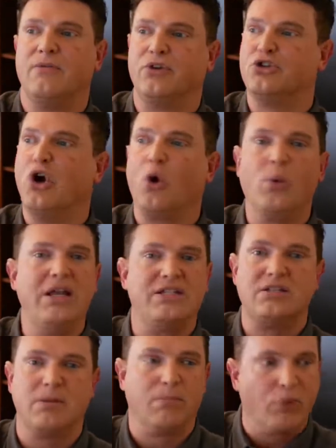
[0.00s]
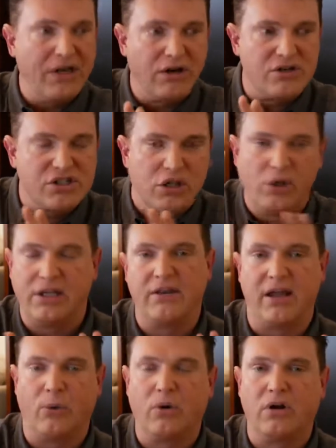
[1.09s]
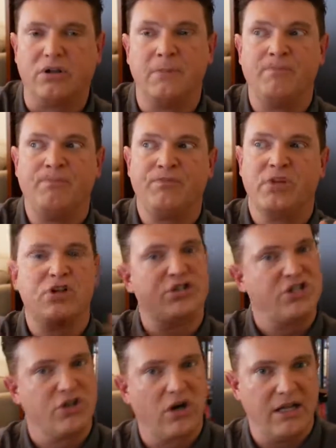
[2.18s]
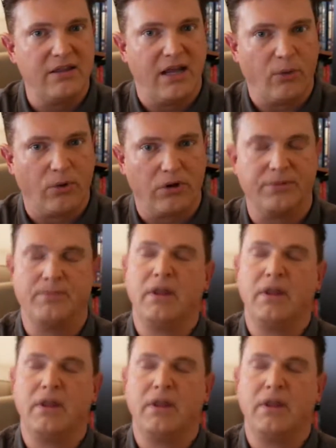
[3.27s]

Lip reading: There's no reason to bring her slowly into that world because she's already in that world.